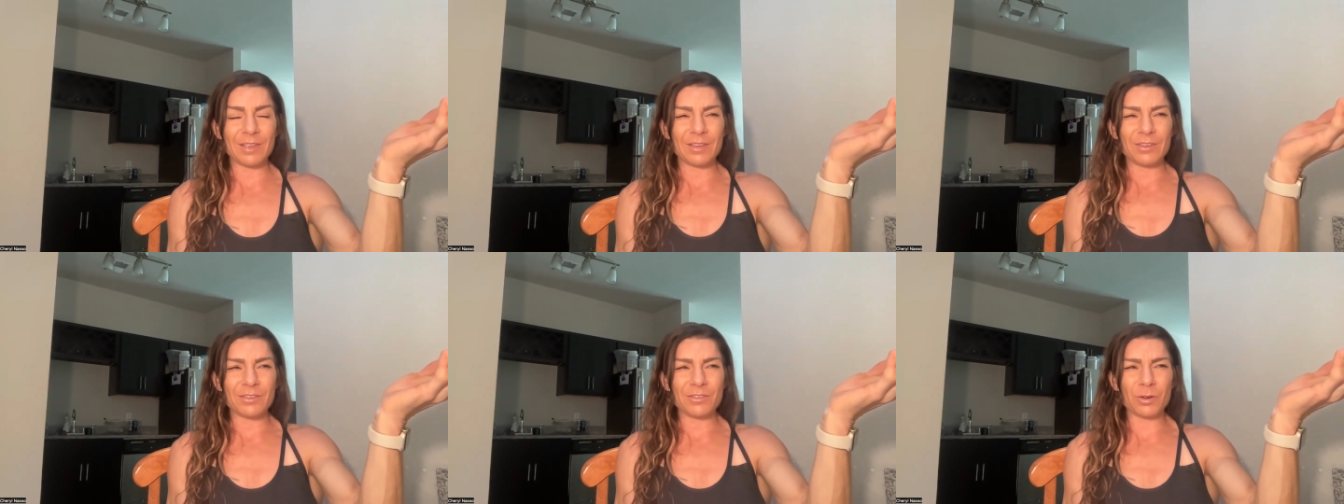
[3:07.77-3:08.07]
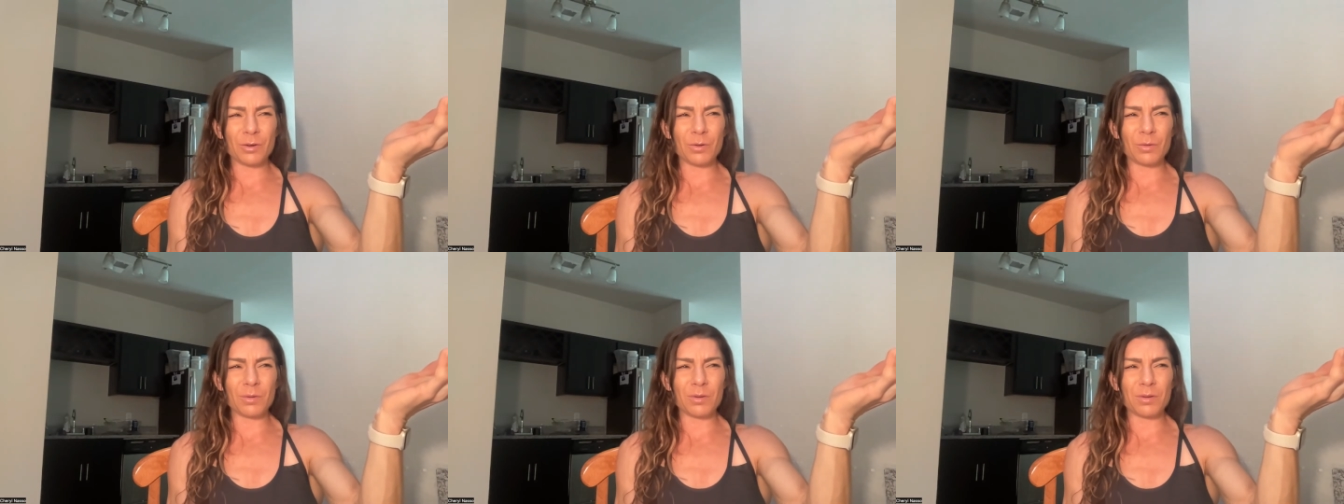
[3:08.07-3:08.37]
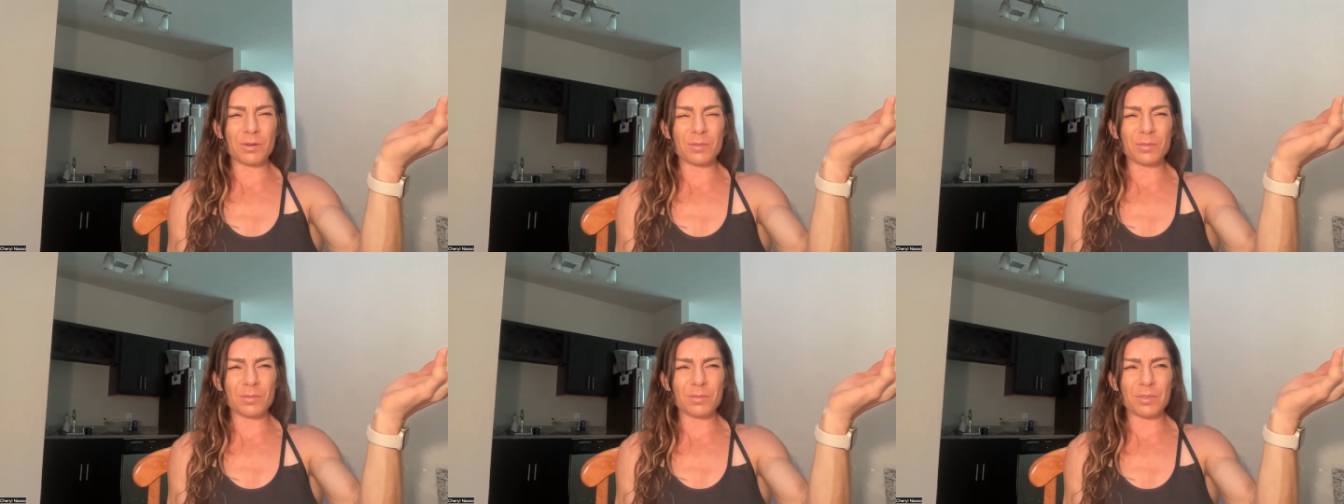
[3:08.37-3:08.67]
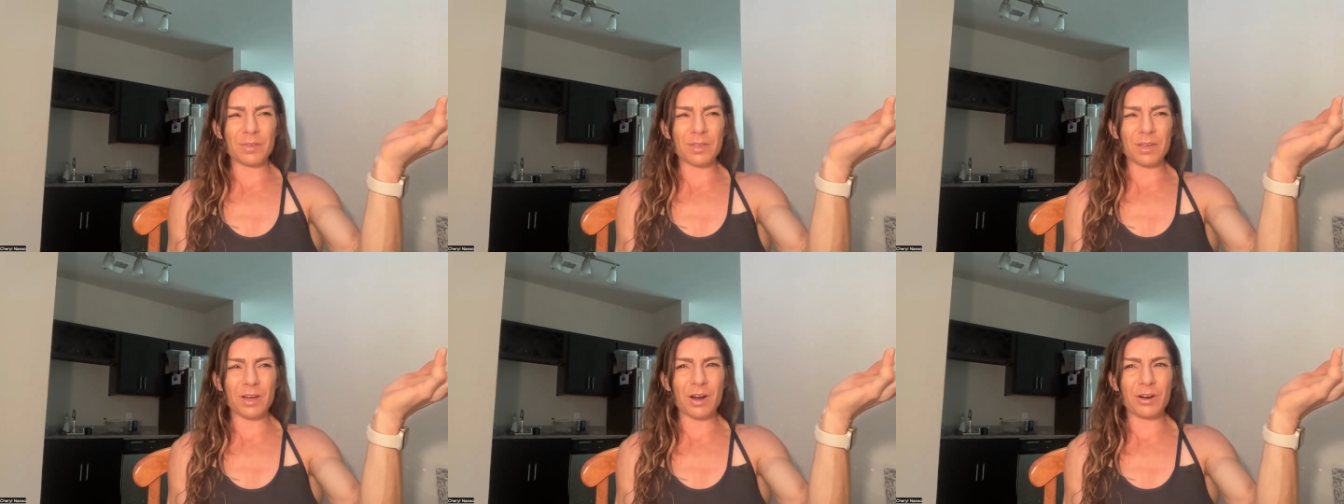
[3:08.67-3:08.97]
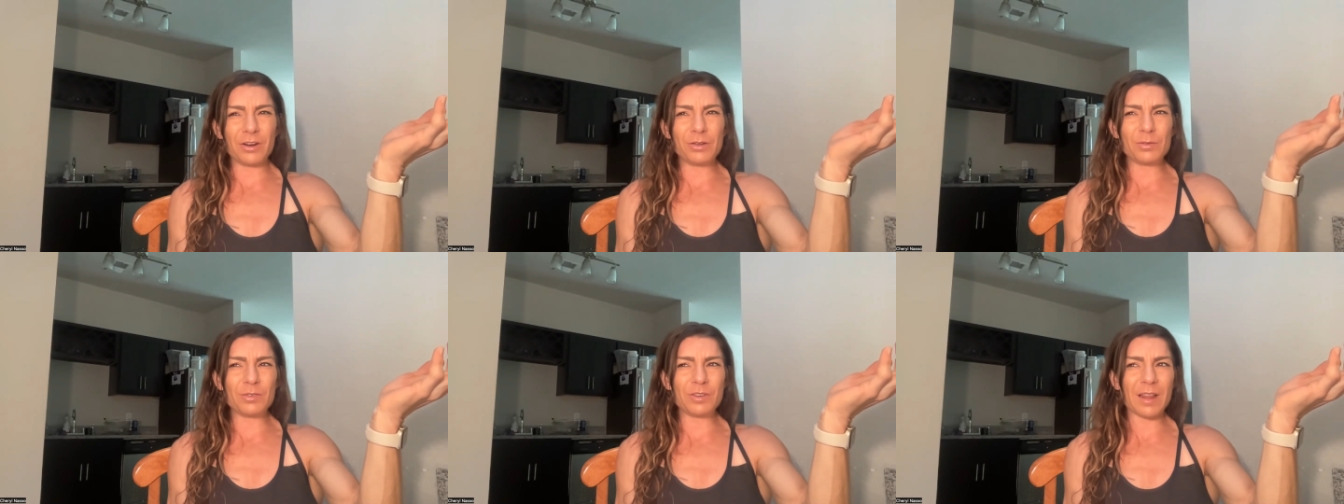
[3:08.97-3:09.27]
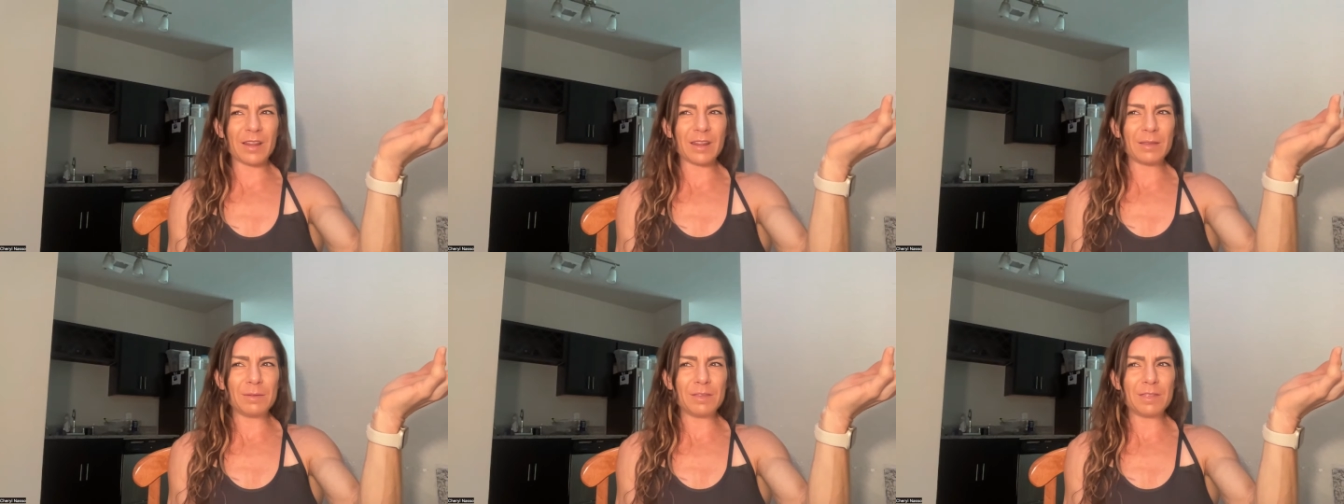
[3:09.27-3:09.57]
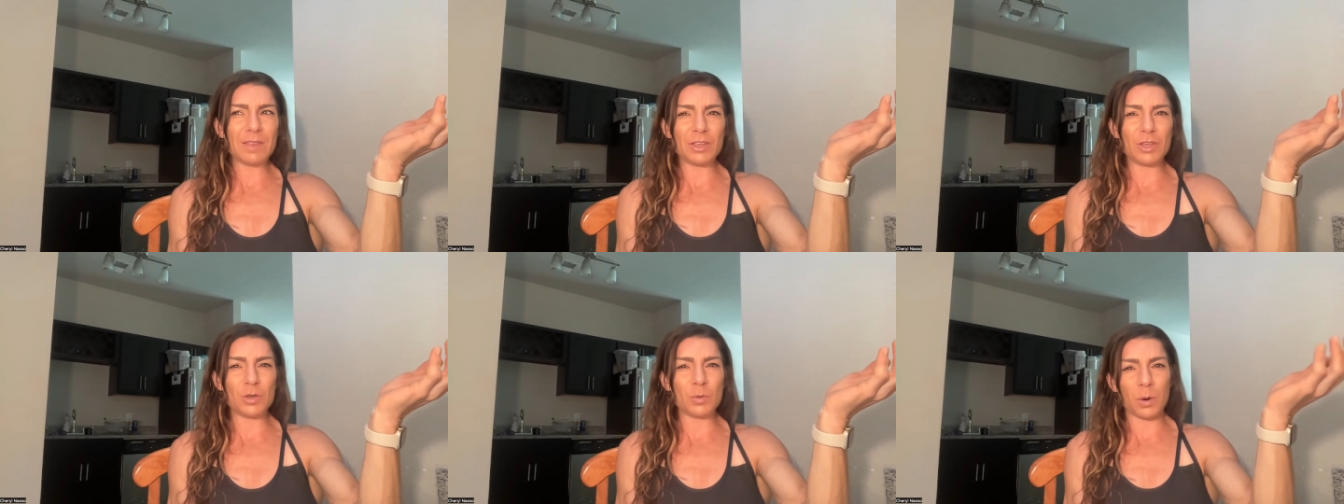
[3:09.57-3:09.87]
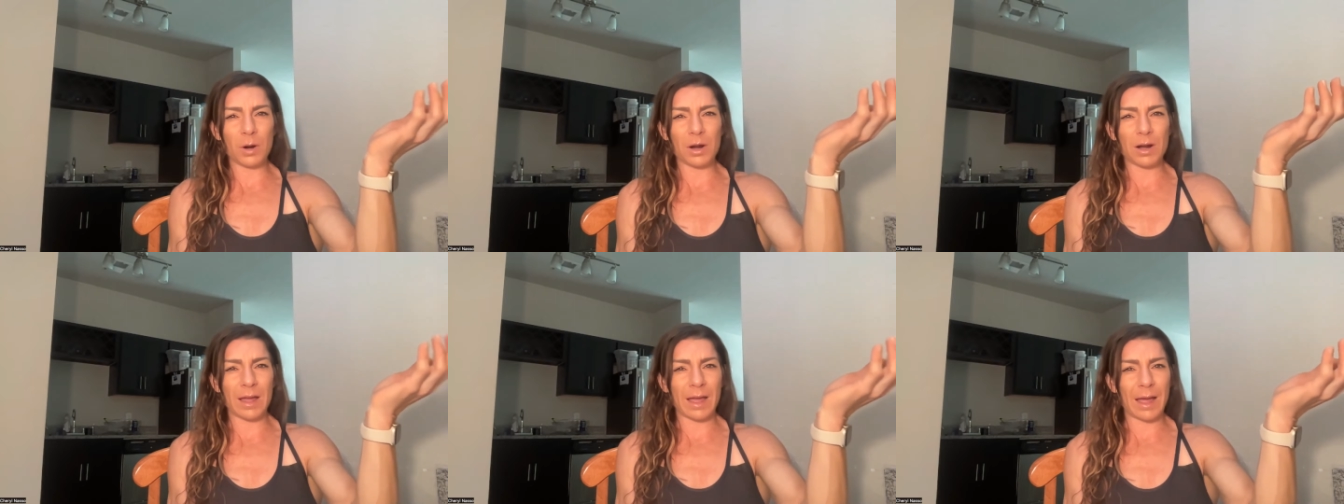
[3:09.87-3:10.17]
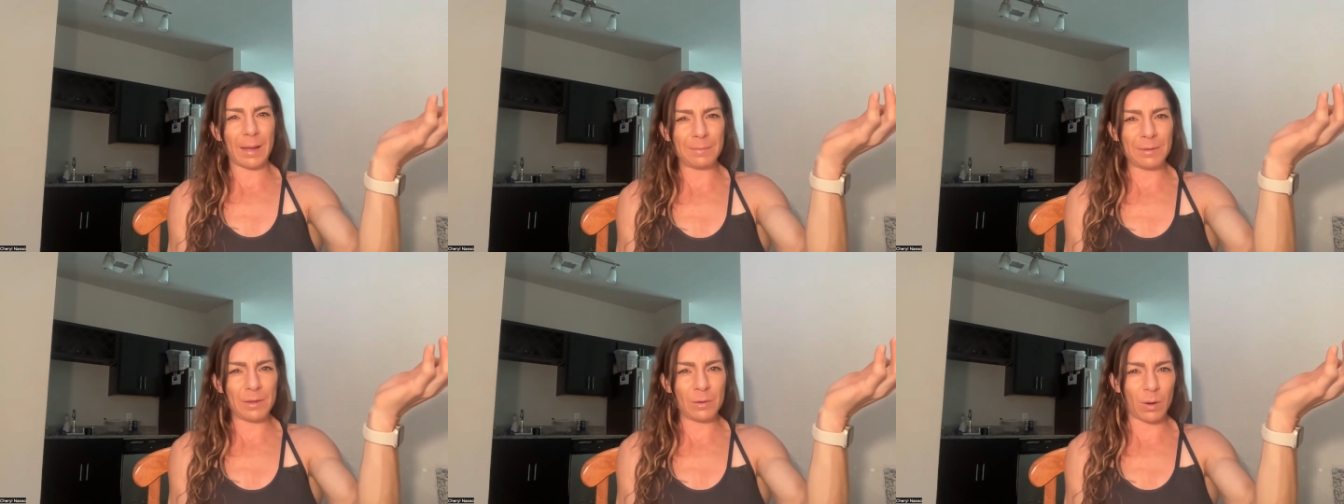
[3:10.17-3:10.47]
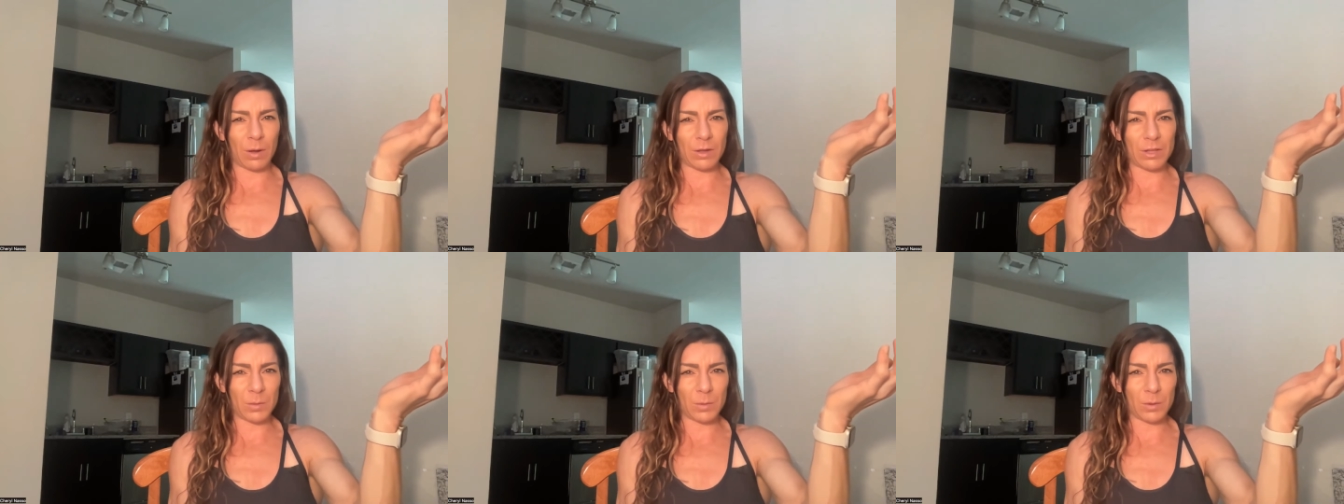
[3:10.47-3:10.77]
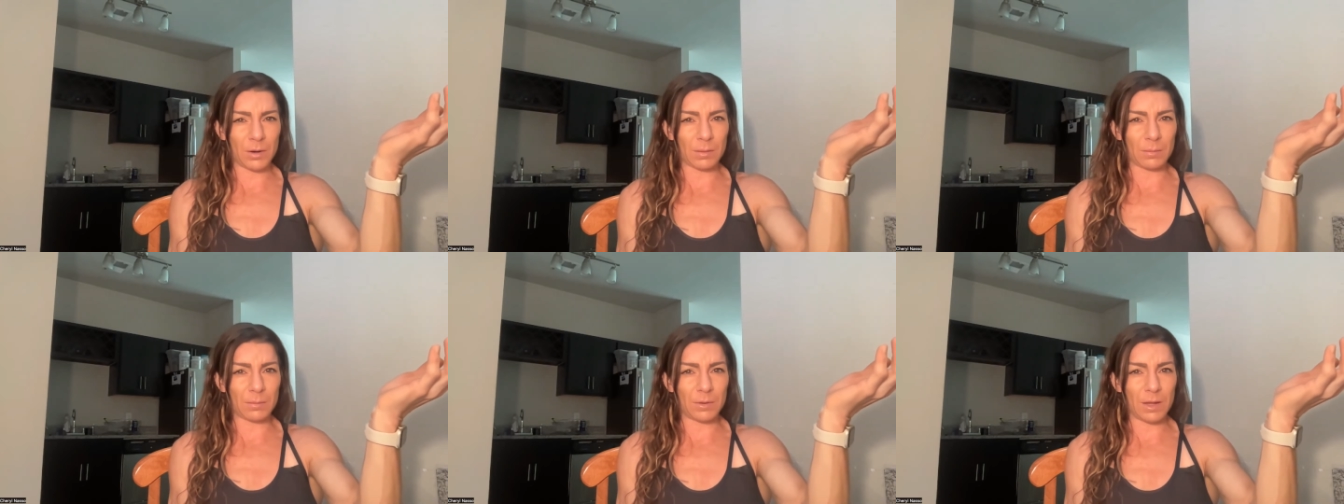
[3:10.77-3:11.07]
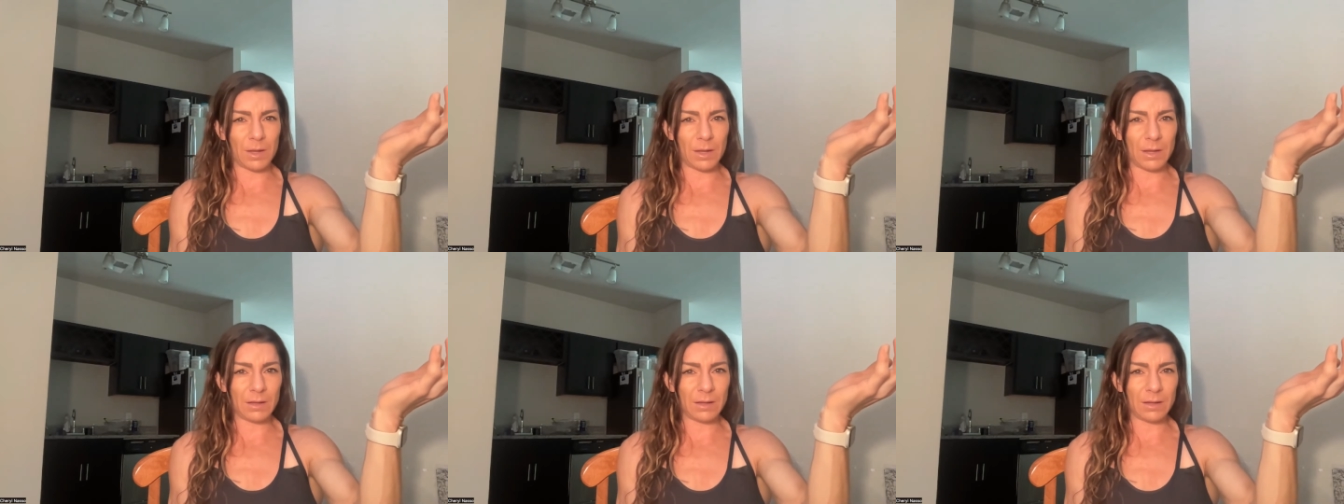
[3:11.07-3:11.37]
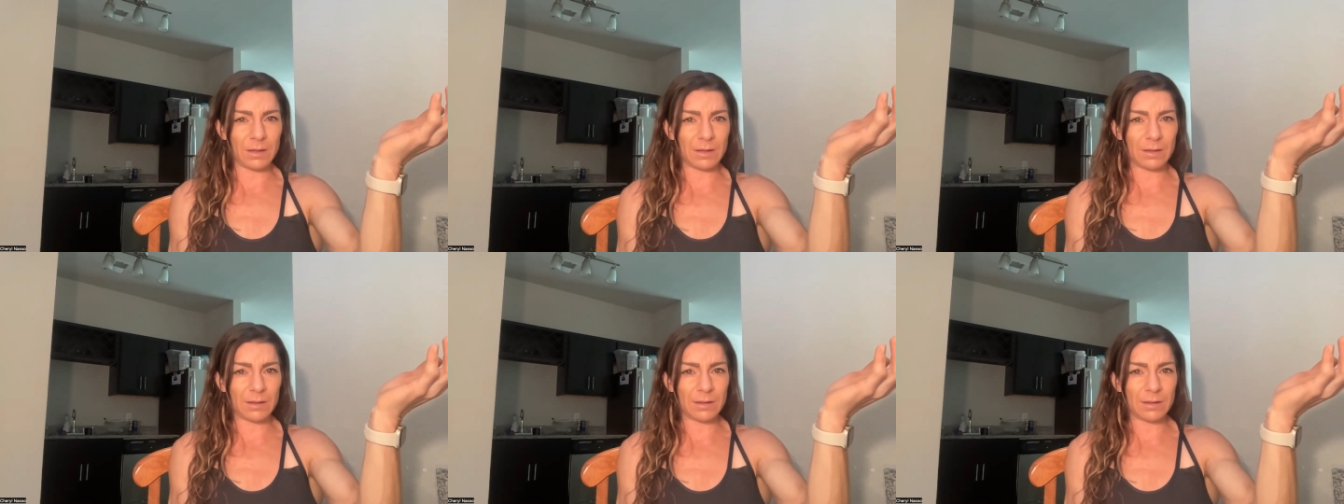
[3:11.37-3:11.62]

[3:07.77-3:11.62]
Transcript: So are you telling me that you weren't happy while you were competing?